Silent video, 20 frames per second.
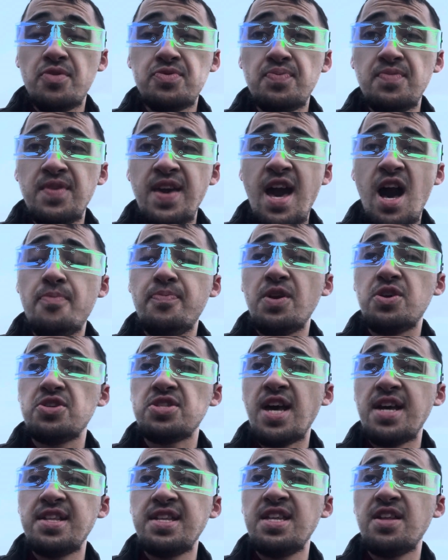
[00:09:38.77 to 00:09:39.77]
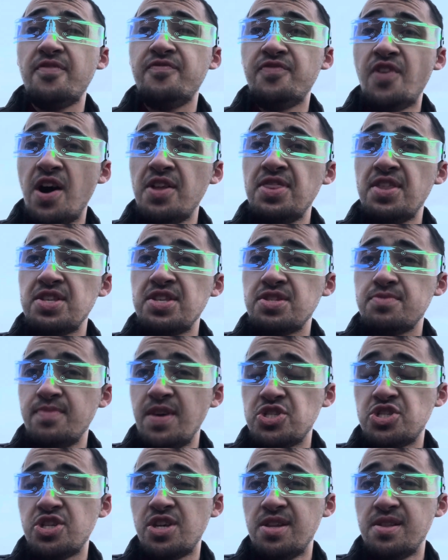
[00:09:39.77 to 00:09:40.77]
me out because I need to fund this
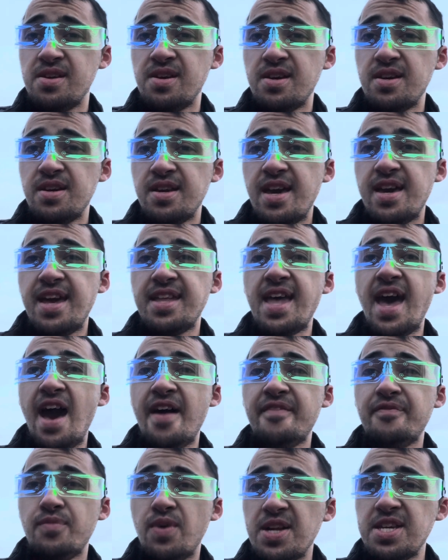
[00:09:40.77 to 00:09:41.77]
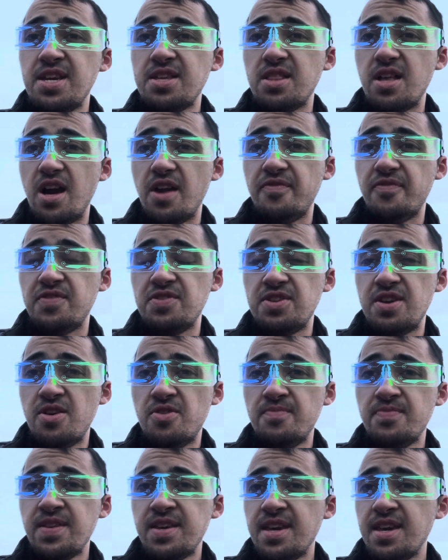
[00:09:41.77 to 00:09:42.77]
mission and have money in life, you
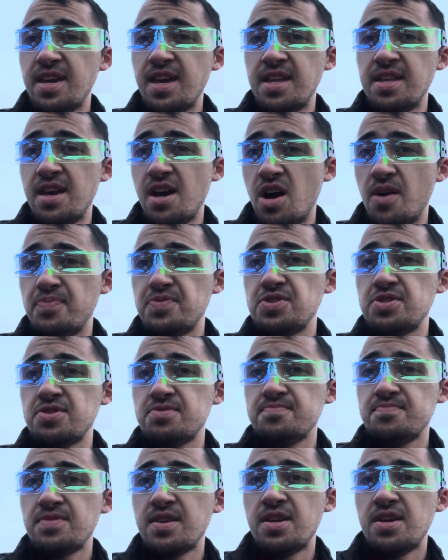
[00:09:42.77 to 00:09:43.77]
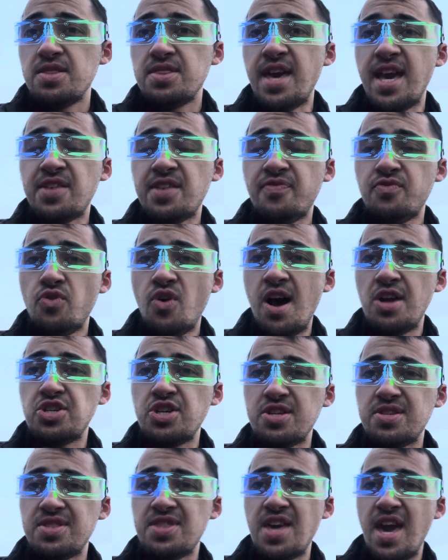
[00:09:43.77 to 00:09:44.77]
know? And it helps. Thanks for
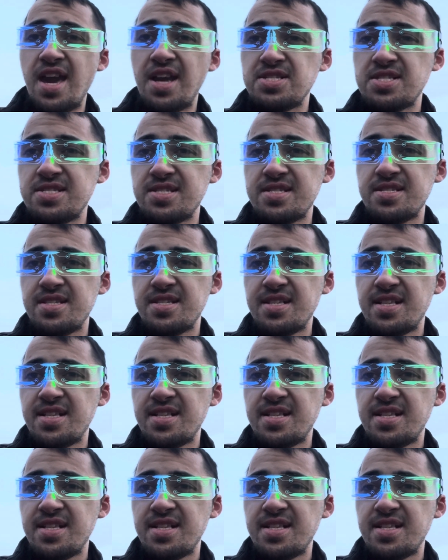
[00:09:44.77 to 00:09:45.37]
watching. Thanks.